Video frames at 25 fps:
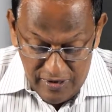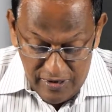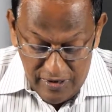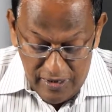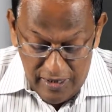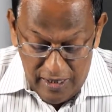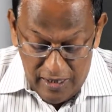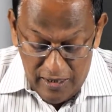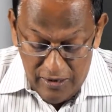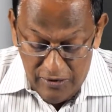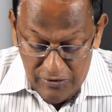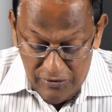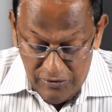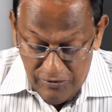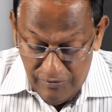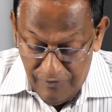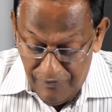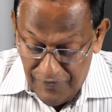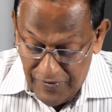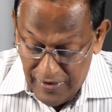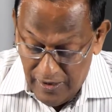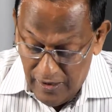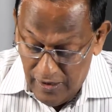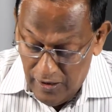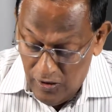Now,
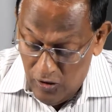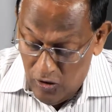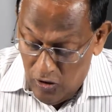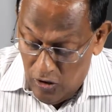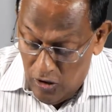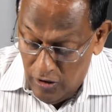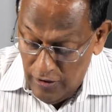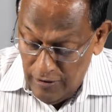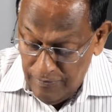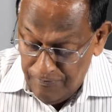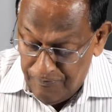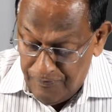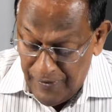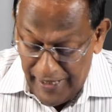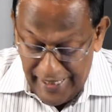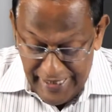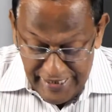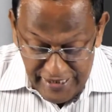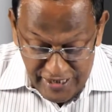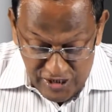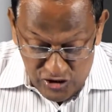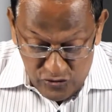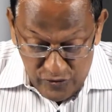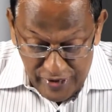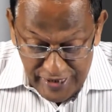on
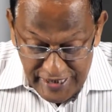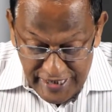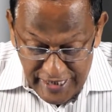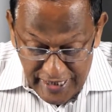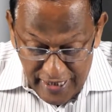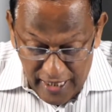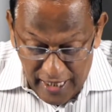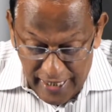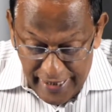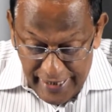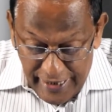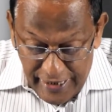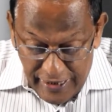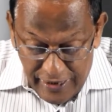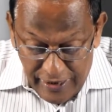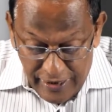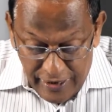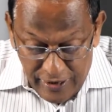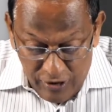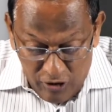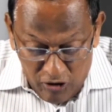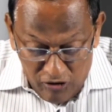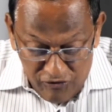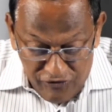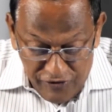page
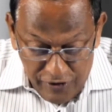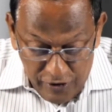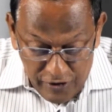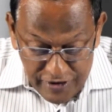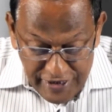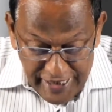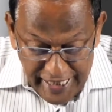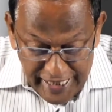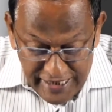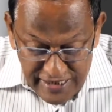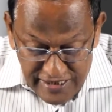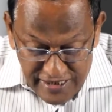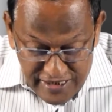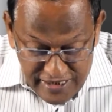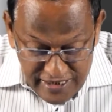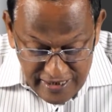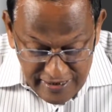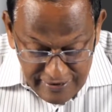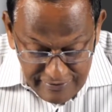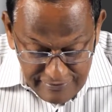29 of your text,